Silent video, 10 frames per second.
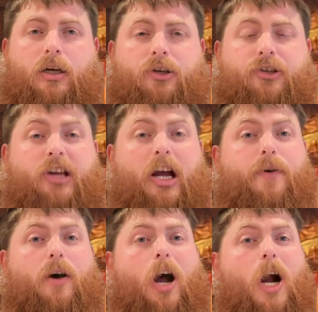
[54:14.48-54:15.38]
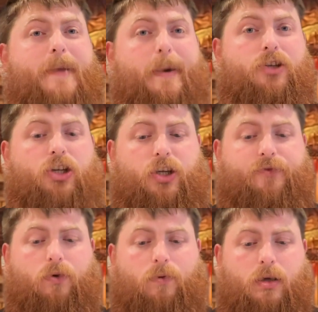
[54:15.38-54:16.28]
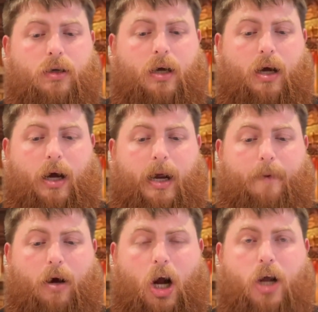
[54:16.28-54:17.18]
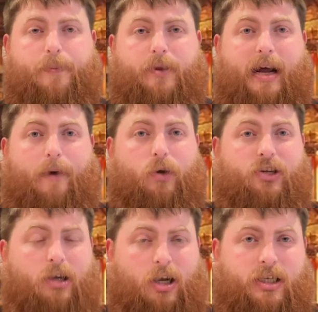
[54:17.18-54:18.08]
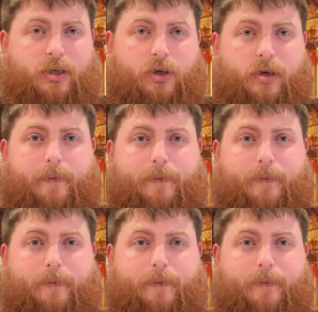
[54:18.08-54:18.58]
So I hope that was useful. I hope that we're starting to